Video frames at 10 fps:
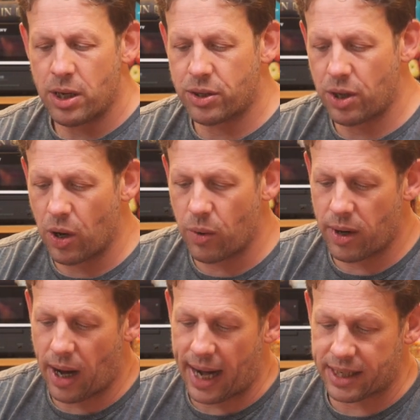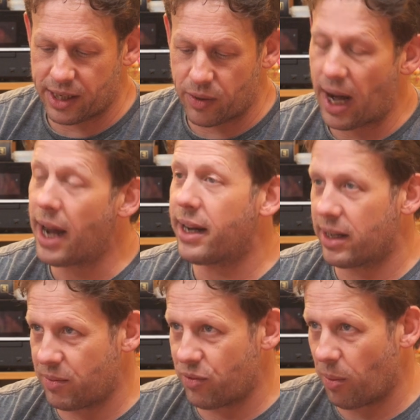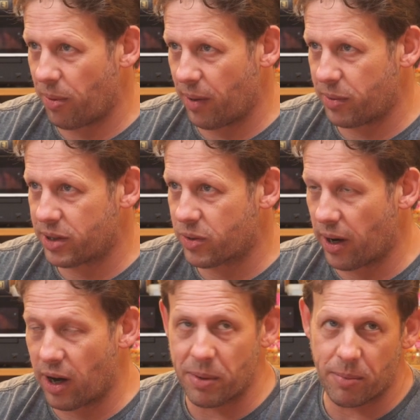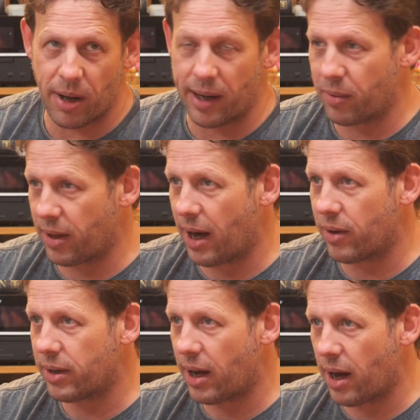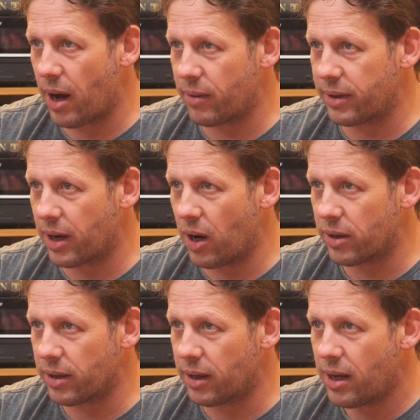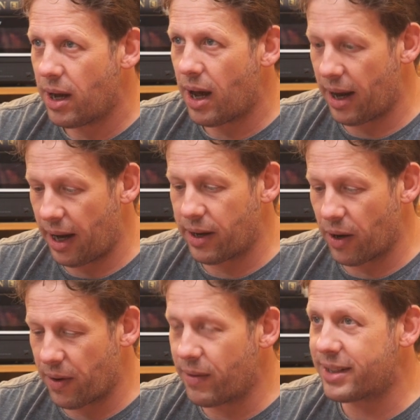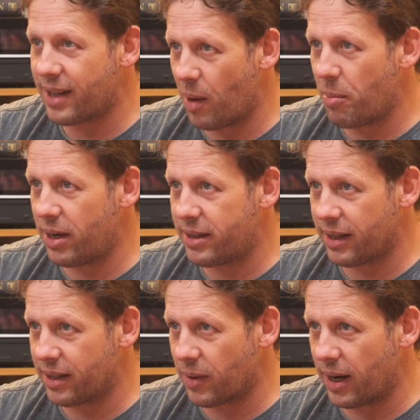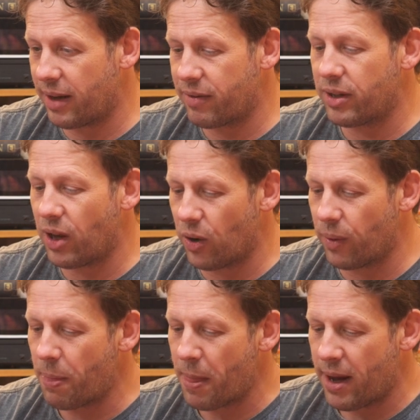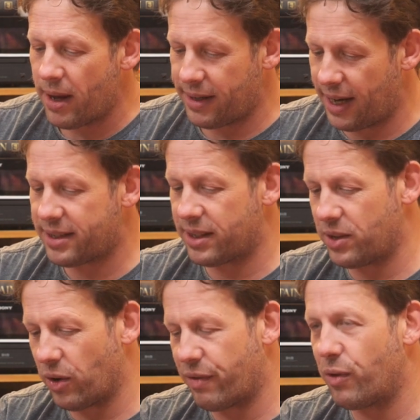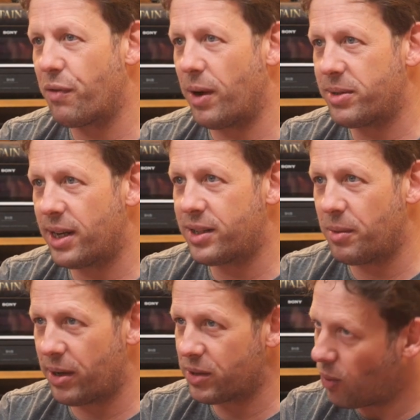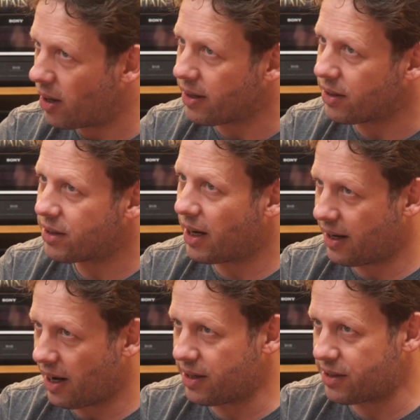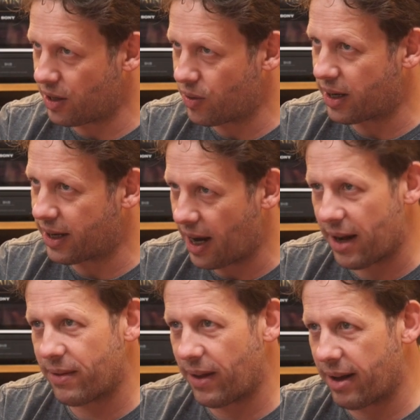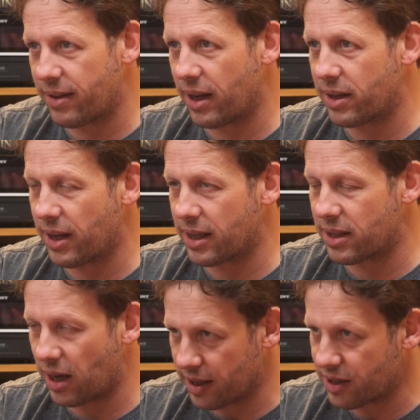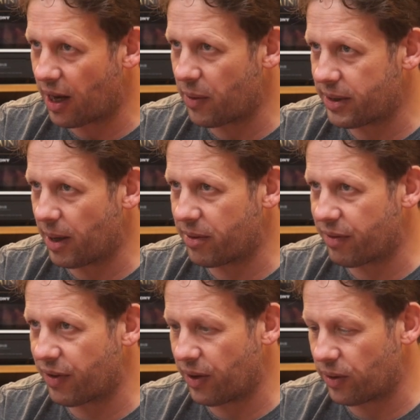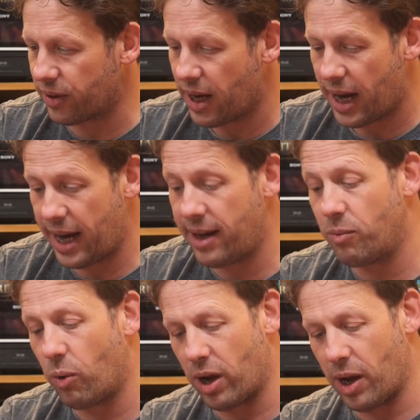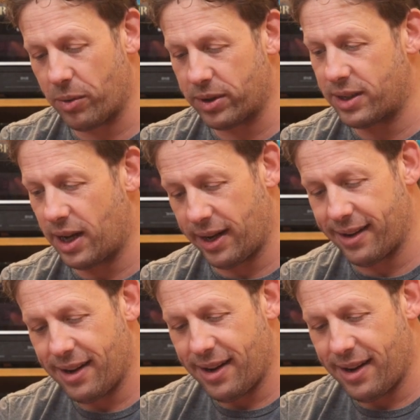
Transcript: So actually, you can get some drop there, which is quite. And I've been playing with it out in the garden, and there is that ability to, even though, yes, it's not a full frame sensor, but it's 1 inch, and so you can get that slightly shallower depth of field in what I would say